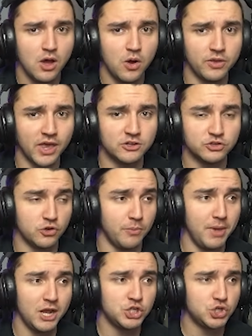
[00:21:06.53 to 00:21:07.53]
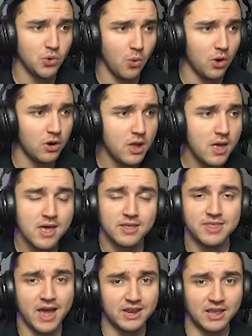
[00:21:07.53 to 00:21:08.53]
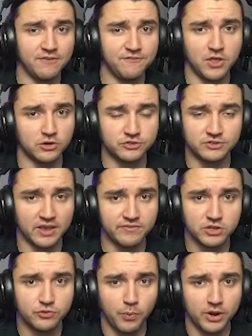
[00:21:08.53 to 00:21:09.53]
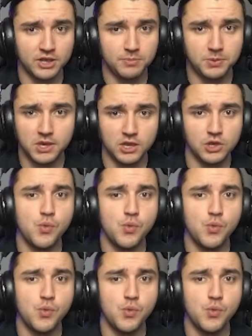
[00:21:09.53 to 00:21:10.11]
Okay, so make sure that if they're 720p,